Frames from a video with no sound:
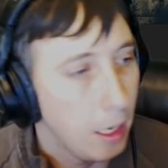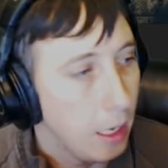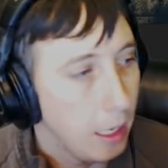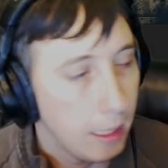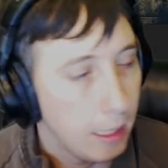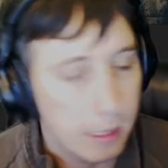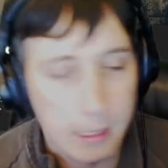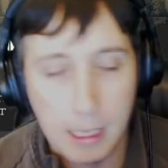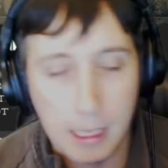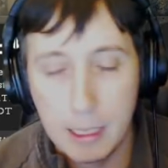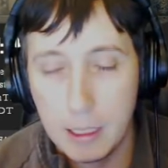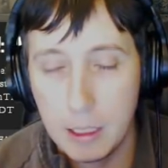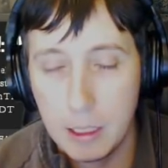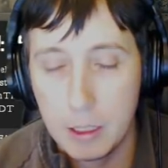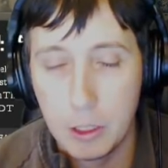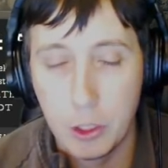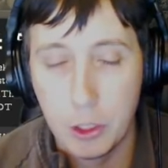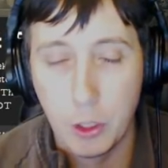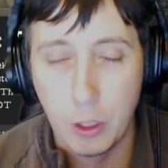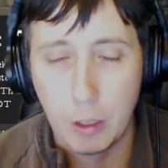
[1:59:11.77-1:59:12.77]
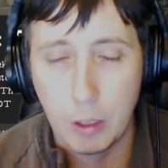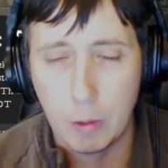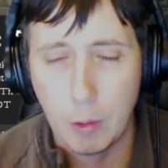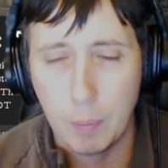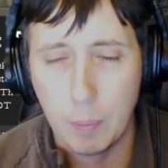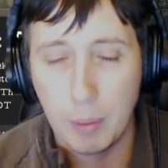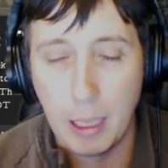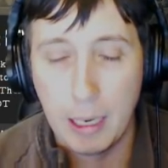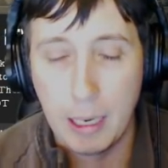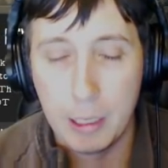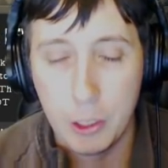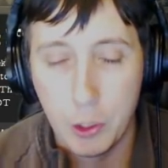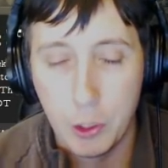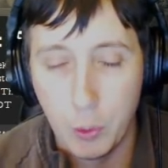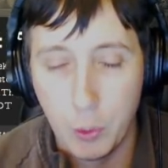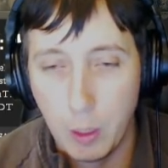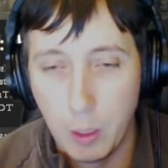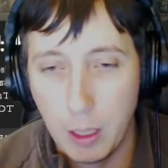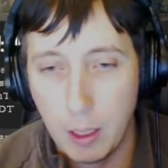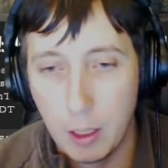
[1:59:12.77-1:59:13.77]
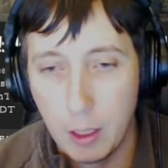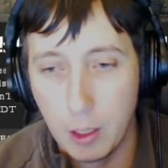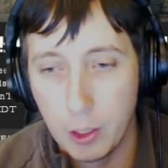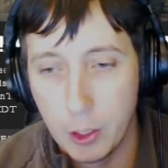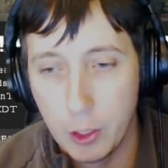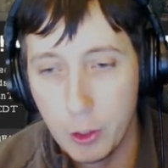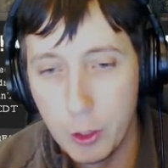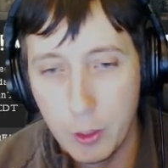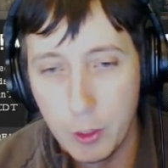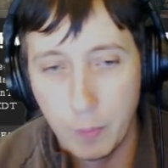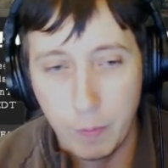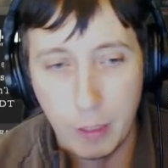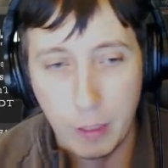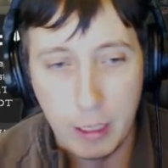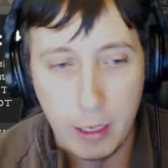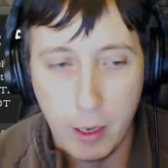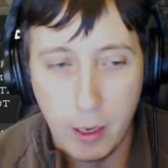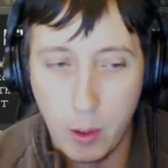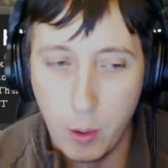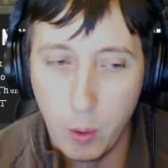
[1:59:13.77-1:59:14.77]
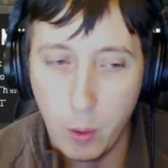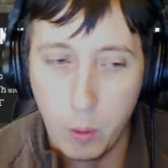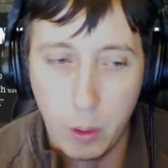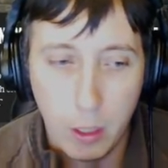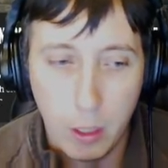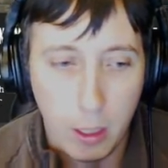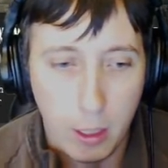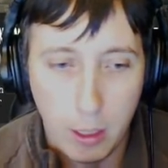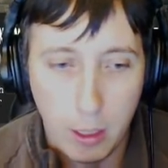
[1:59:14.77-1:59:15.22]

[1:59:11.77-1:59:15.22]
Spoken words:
you can send it to reply to our YouTube video,